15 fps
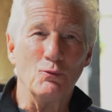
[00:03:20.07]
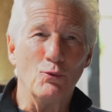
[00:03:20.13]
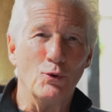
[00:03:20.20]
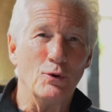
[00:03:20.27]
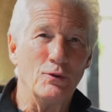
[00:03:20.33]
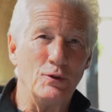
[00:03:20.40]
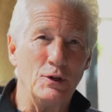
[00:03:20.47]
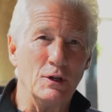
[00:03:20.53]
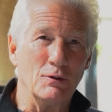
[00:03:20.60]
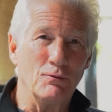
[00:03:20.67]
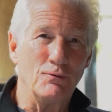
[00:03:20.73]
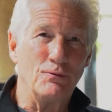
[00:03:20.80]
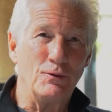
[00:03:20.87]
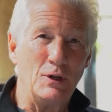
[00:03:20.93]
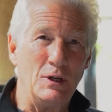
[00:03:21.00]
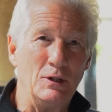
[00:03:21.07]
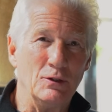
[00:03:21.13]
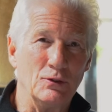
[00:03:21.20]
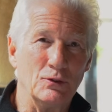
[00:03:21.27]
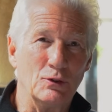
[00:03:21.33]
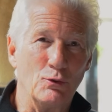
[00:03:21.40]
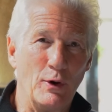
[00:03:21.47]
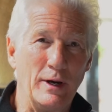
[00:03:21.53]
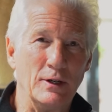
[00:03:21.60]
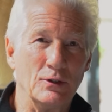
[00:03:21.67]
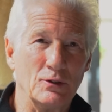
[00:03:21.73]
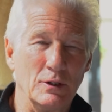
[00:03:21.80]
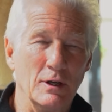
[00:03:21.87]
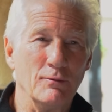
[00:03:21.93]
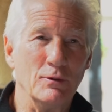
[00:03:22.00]
worthy of his
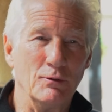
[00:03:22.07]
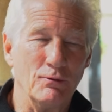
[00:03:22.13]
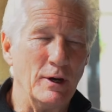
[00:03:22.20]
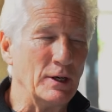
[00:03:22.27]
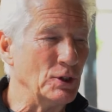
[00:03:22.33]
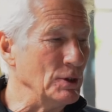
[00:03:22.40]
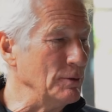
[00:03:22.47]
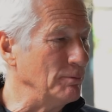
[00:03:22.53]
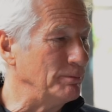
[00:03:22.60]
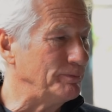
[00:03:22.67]
greatest love and affection.